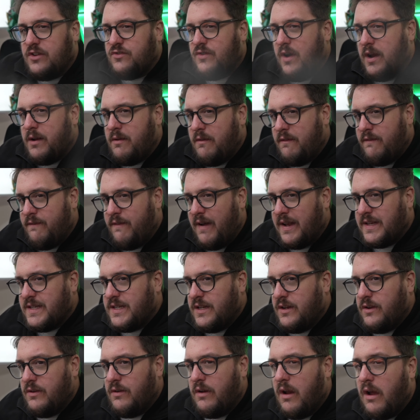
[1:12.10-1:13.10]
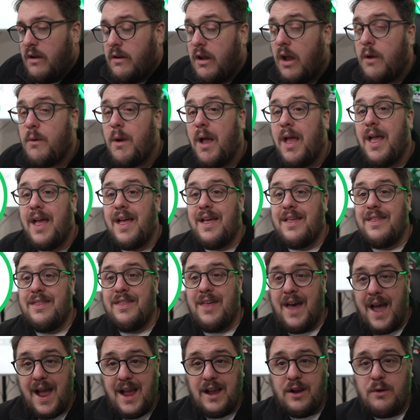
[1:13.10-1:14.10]
trainer with fancy new logo,
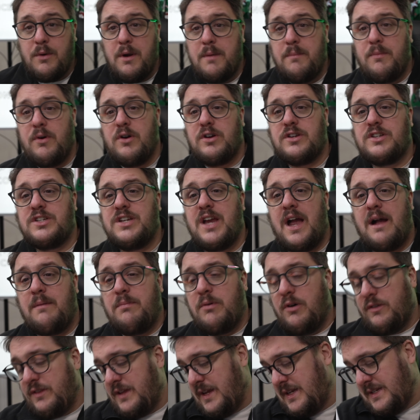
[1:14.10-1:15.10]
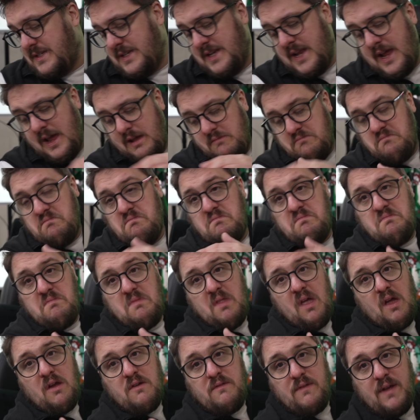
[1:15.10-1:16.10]
that QuickBooks chap on the internet
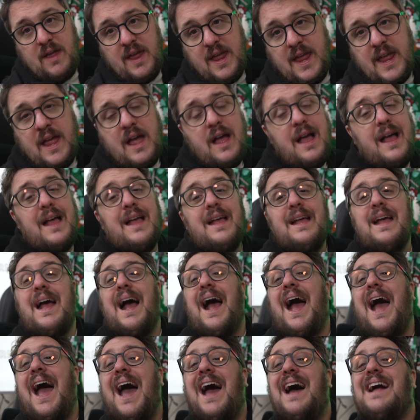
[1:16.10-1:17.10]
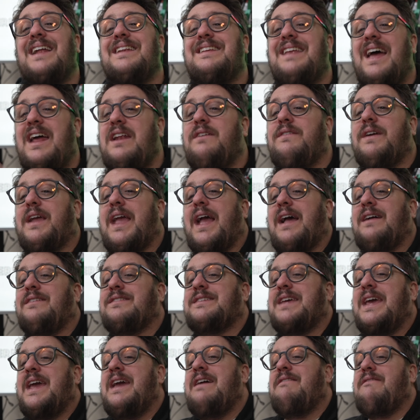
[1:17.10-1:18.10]
over here, and head of
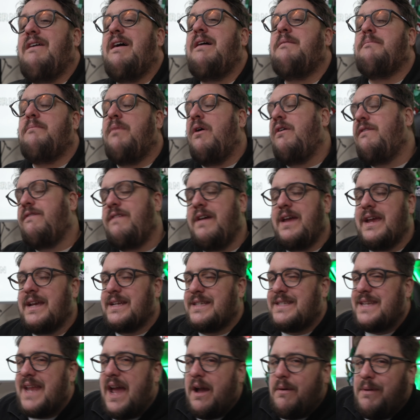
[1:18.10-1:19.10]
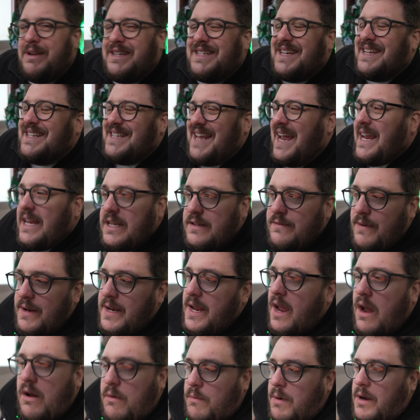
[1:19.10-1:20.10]
accounts here at Boffix. Now, in today's
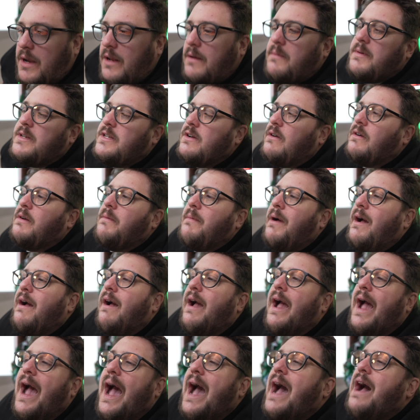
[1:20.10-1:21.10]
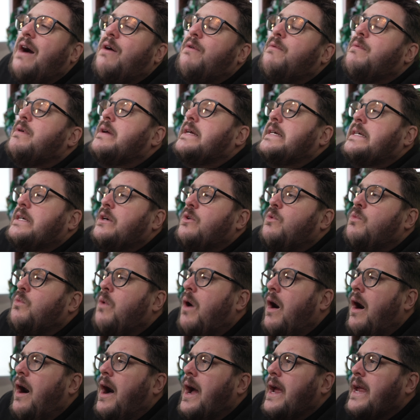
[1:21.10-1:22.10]
video, we're going to be talking about how,
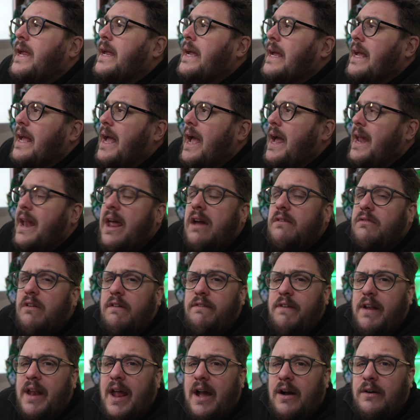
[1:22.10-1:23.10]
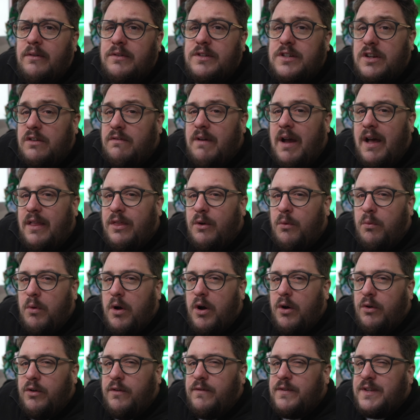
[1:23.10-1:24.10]
why, and everything else around the
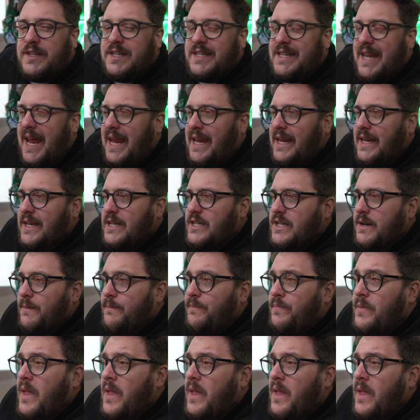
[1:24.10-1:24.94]
world of Sage.